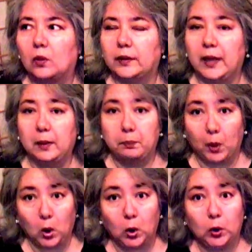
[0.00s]
they
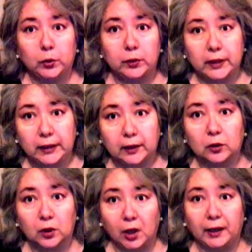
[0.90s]
burn the
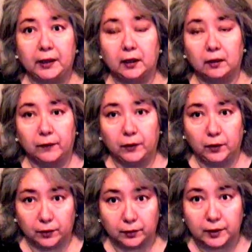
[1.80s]
inner lining of the
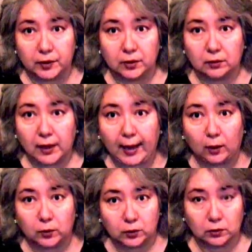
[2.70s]
uterus
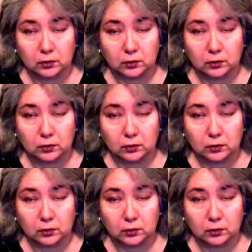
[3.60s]
out.